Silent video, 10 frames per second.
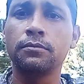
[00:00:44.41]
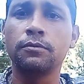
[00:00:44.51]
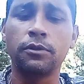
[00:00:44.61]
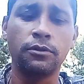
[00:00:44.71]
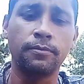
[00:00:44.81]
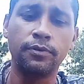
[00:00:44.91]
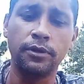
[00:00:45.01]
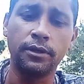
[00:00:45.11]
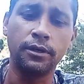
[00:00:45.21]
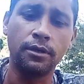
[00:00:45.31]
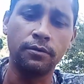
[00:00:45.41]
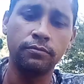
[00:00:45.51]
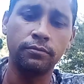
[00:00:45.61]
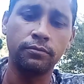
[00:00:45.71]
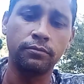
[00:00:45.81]
I'm going to go ahead and put it
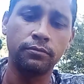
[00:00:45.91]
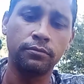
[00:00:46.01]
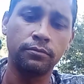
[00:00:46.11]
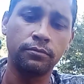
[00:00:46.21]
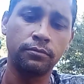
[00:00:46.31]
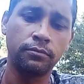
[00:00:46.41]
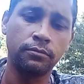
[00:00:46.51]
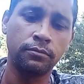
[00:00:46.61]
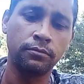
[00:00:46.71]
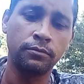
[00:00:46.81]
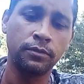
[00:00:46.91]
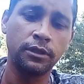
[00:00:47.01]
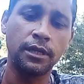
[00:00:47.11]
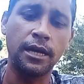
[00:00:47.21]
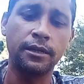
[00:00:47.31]
on.
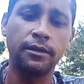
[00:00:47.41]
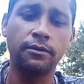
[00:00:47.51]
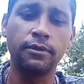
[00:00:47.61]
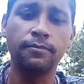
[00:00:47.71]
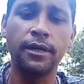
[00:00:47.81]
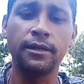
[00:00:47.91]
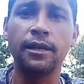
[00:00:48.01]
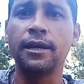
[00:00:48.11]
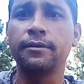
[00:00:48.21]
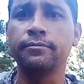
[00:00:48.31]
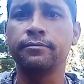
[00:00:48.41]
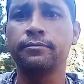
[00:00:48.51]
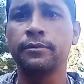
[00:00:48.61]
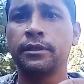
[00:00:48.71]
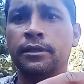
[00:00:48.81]
Slide it on your main line.
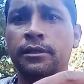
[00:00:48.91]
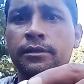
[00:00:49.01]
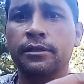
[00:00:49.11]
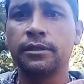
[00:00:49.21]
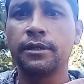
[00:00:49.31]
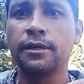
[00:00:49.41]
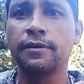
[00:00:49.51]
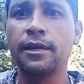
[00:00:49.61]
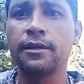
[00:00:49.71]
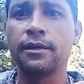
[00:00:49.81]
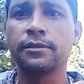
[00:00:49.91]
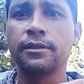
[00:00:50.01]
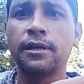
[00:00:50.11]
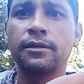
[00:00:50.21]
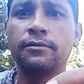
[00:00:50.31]
Just like that right there.
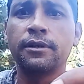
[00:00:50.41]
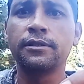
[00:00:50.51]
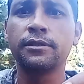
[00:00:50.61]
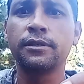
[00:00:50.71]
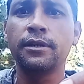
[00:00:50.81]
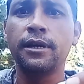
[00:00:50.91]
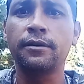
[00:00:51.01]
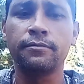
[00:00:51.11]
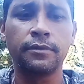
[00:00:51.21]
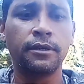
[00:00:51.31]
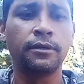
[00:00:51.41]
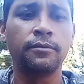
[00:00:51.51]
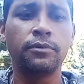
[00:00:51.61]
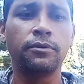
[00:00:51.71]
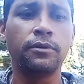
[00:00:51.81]
Slide it on there just like that.
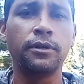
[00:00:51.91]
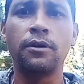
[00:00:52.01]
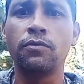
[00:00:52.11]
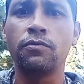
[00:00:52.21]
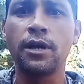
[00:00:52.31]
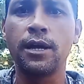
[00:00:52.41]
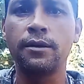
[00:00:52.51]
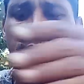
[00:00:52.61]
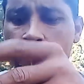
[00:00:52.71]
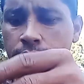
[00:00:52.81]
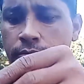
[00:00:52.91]
Pull it on down.